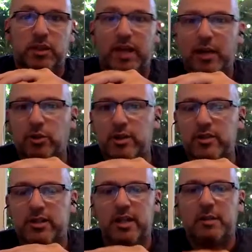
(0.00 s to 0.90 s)
coyotes in
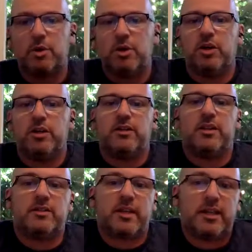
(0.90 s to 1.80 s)
the neighborhood and
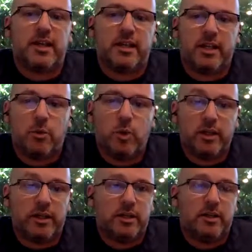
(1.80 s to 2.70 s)
things like that. And I want
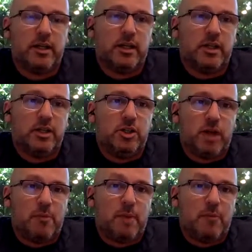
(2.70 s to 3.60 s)
to,
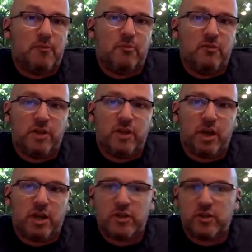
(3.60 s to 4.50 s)
I'm very
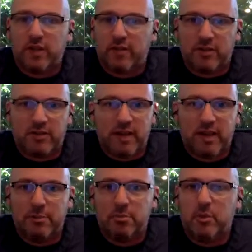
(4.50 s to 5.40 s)
cautious. I have a
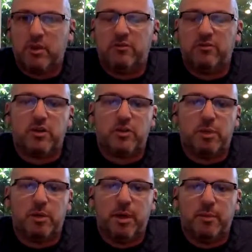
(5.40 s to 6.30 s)
tiny, very
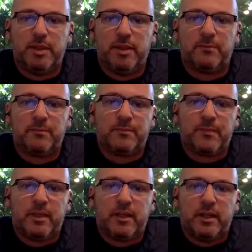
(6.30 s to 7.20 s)
small puppy.
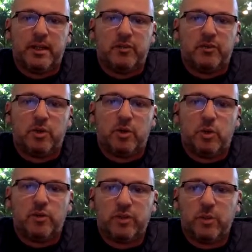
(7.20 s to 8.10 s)
And so
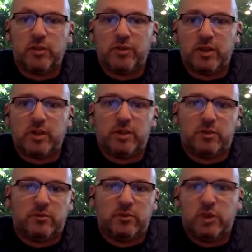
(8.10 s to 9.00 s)
what's a
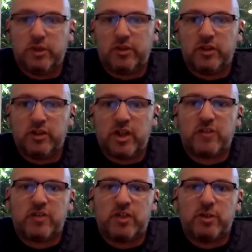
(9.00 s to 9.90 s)
good
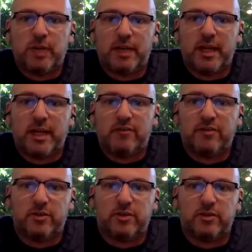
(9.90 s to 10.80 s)
suggestion you might have
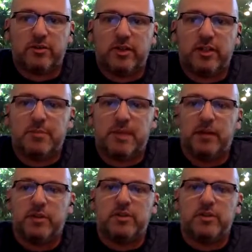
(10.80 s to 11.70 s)
to keep
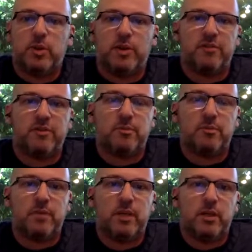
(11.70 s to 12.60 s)
coyotes away from
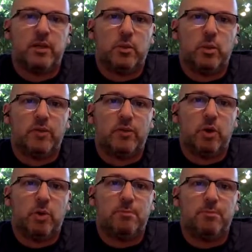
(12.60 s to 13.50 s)
one's
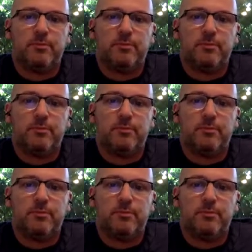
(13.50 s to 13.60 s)
home?